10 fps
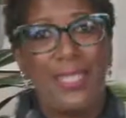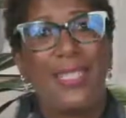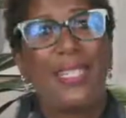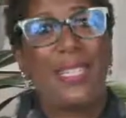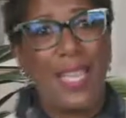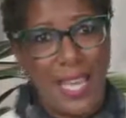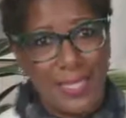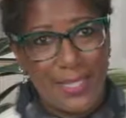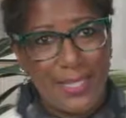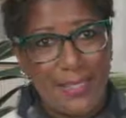
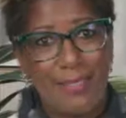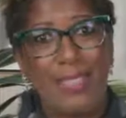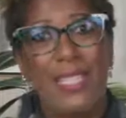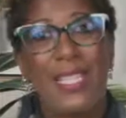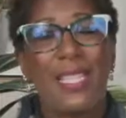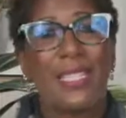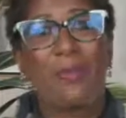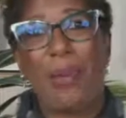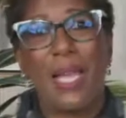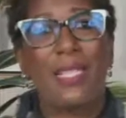Yes, this
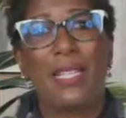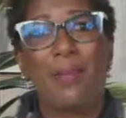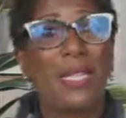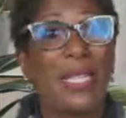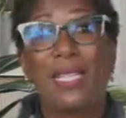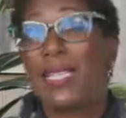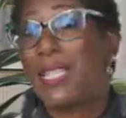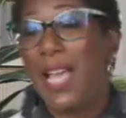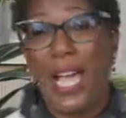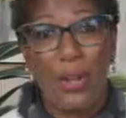pandemic is
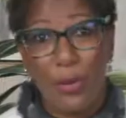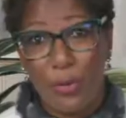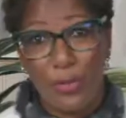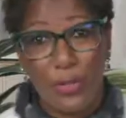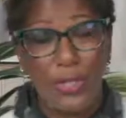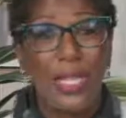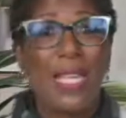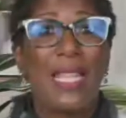not over.